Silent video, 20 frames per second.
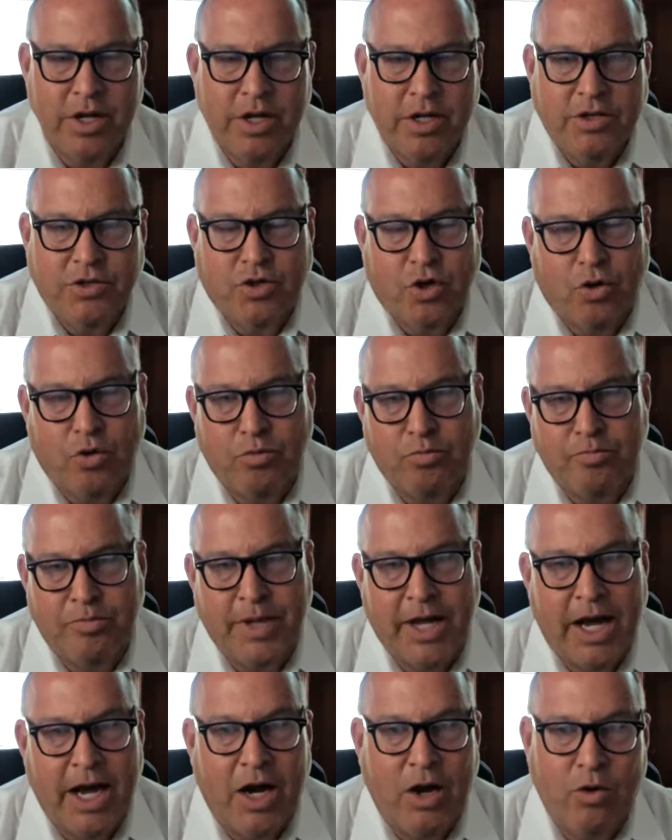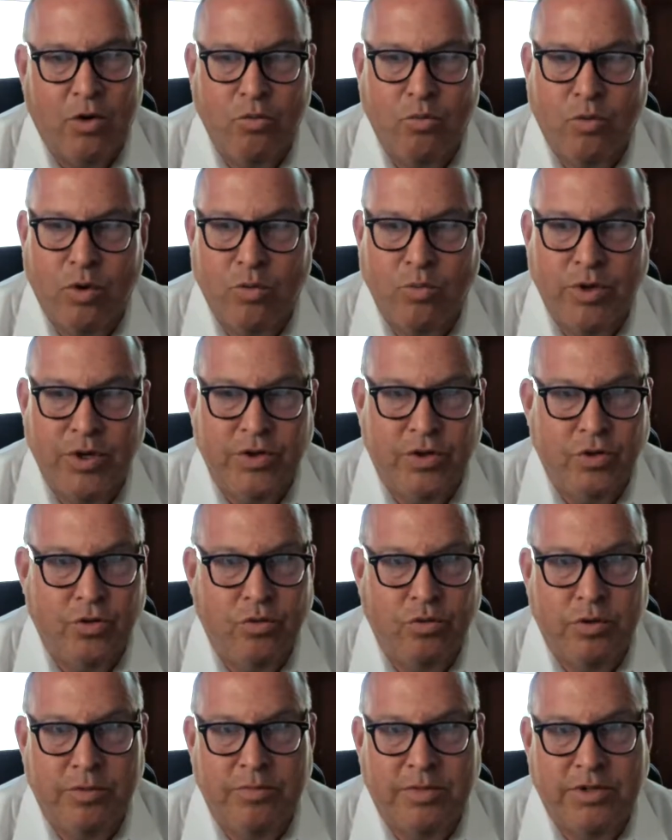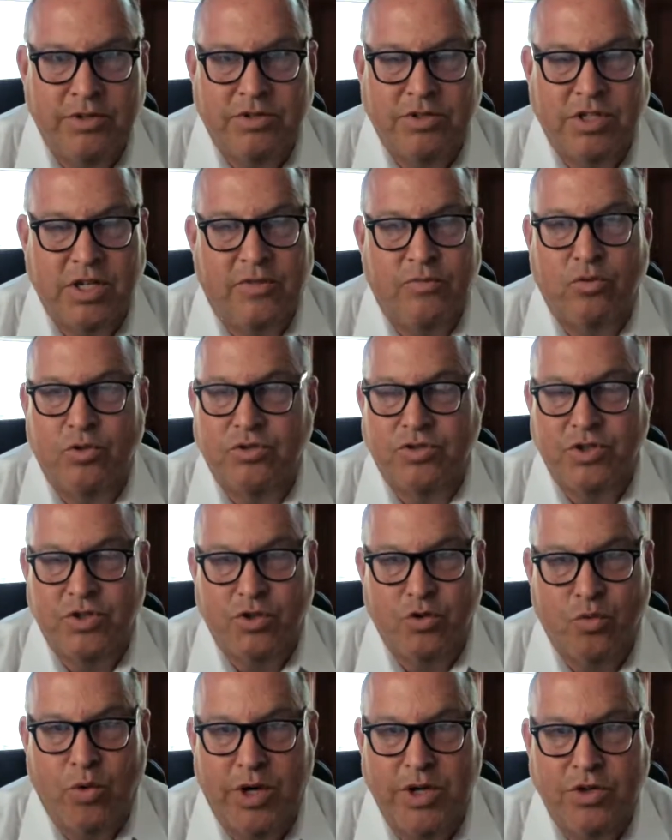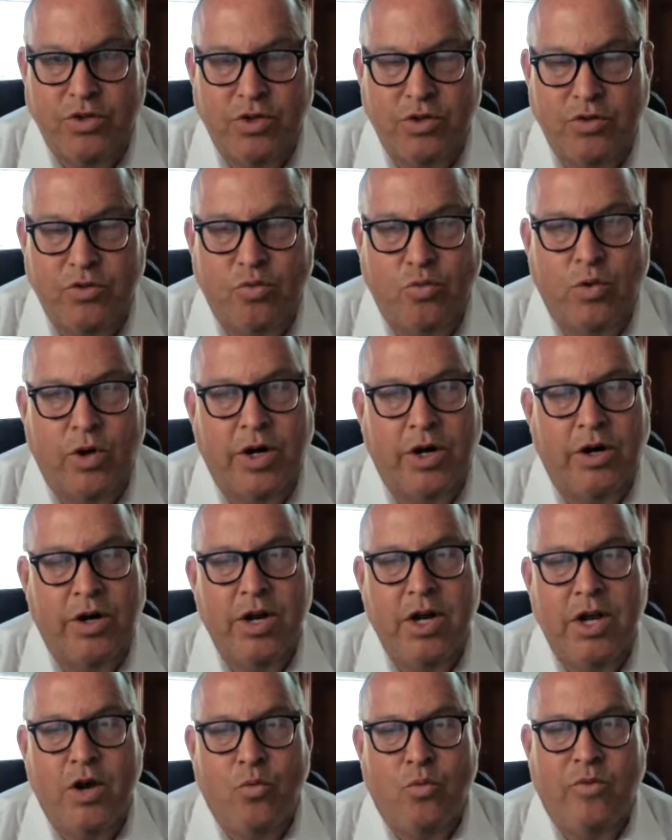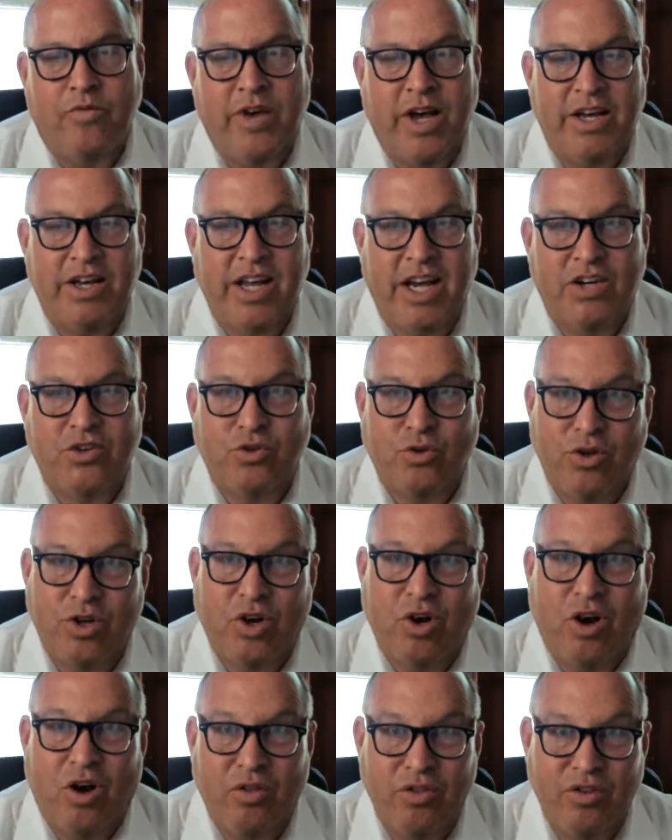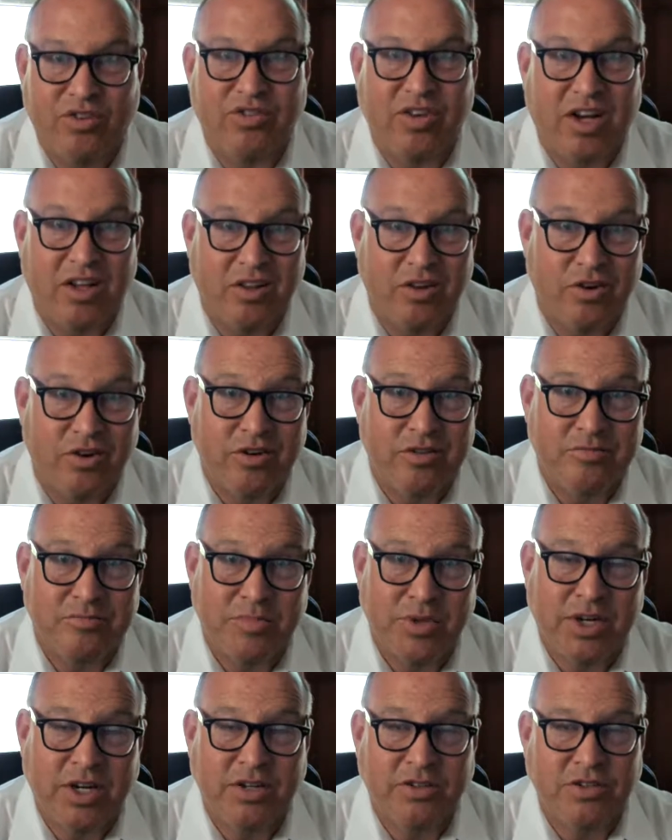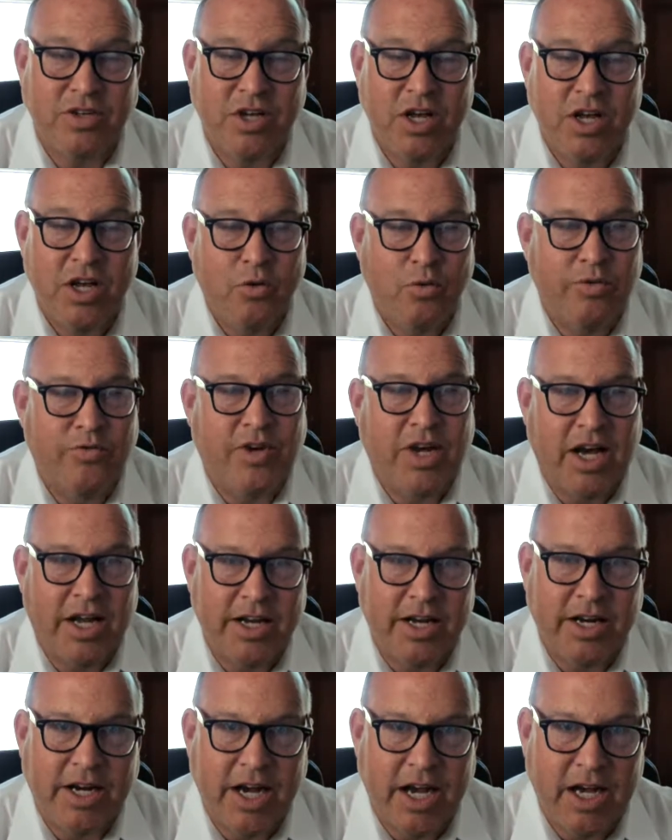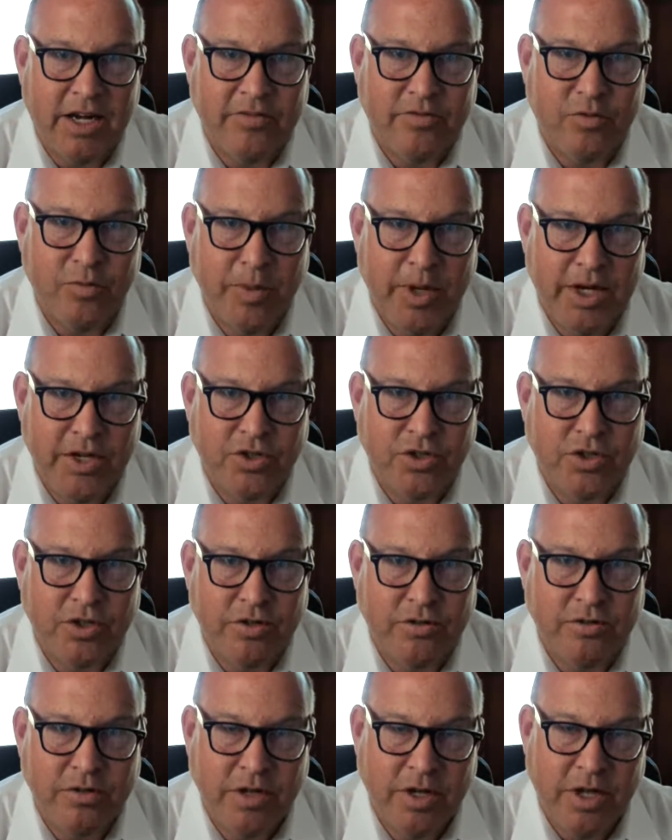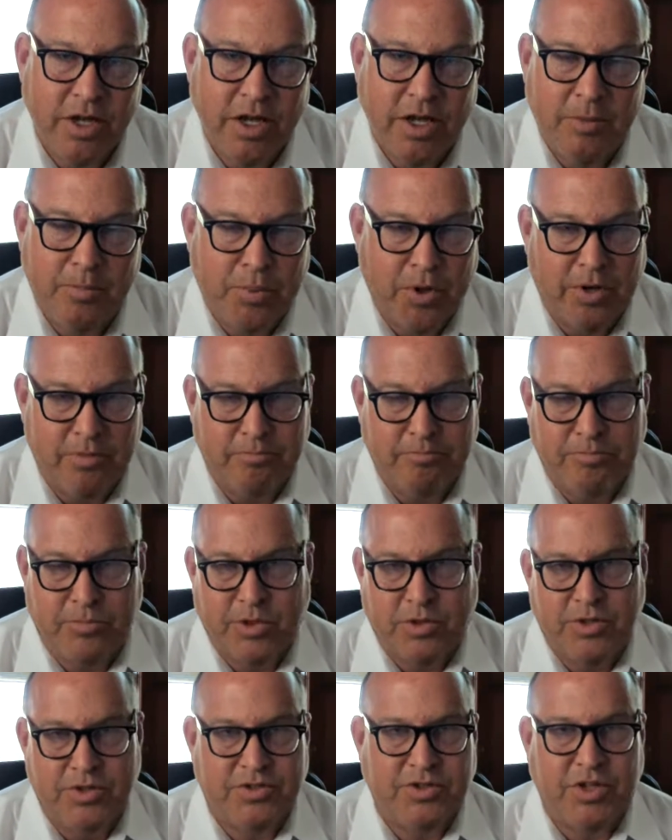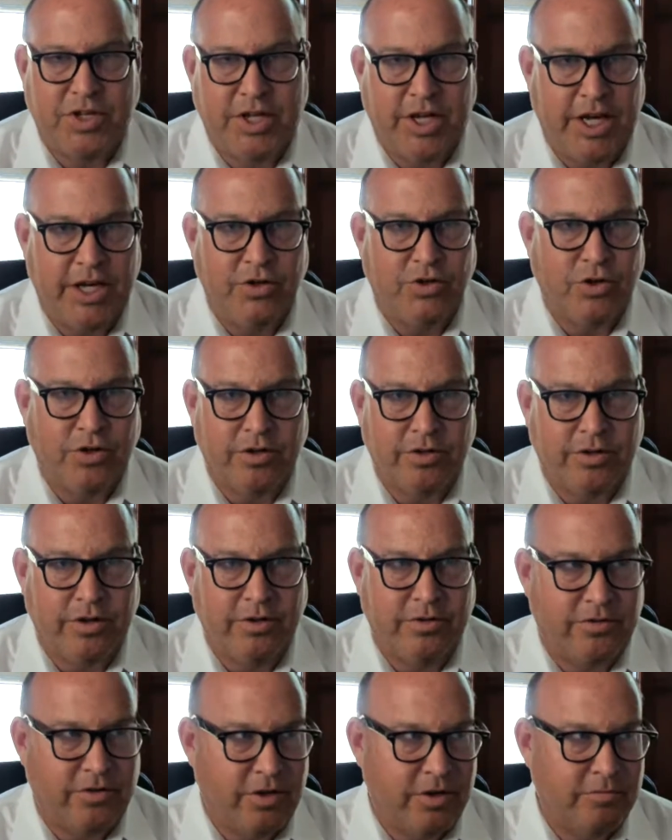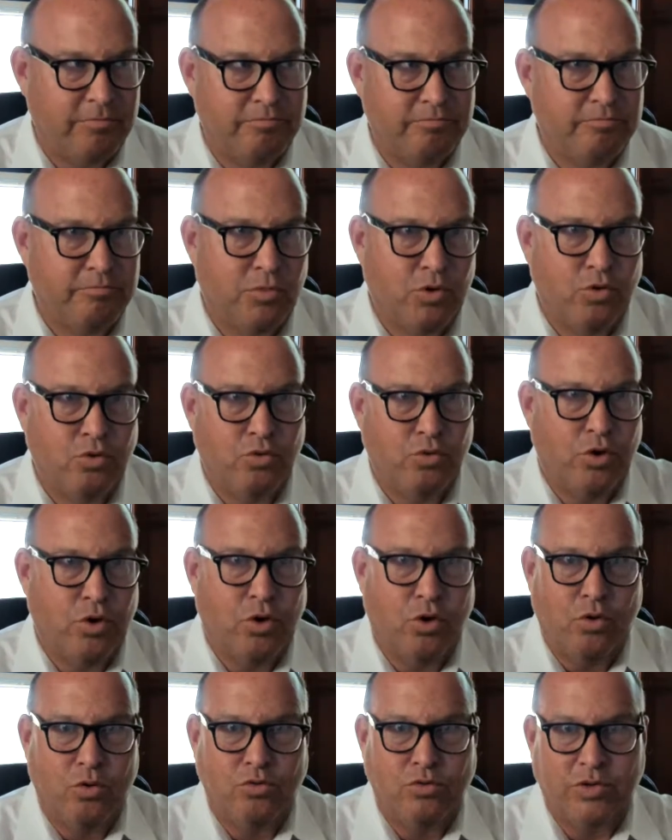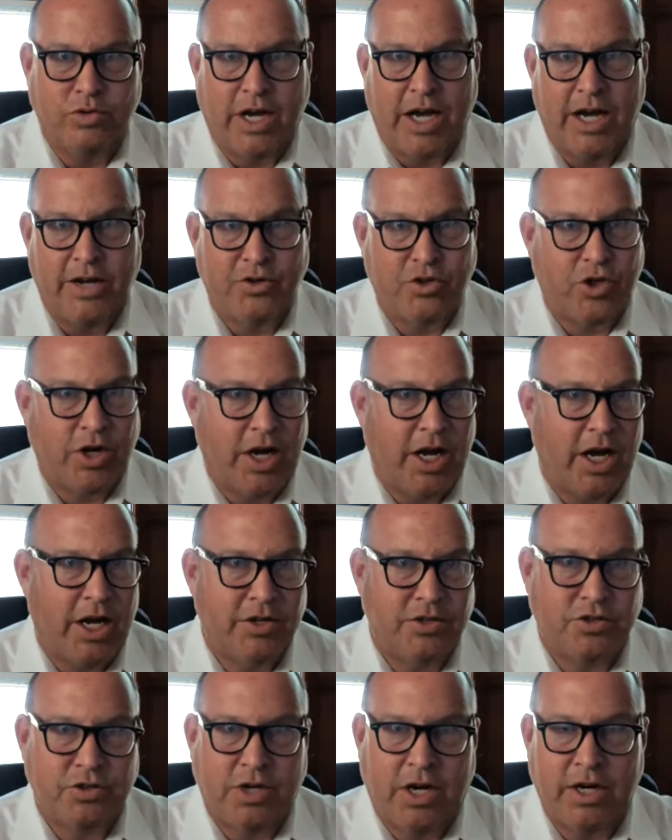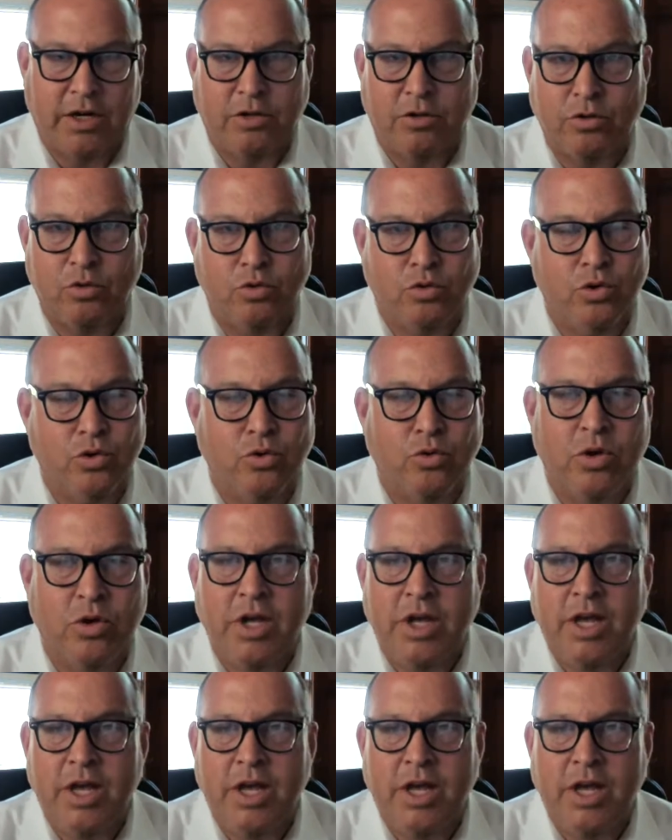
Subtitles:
So now what we do, and there's several situations where we've had to actually call the seller because we've gotten a confirmation, but the listing agent is in, who knows, Oshkosh, Honolulu,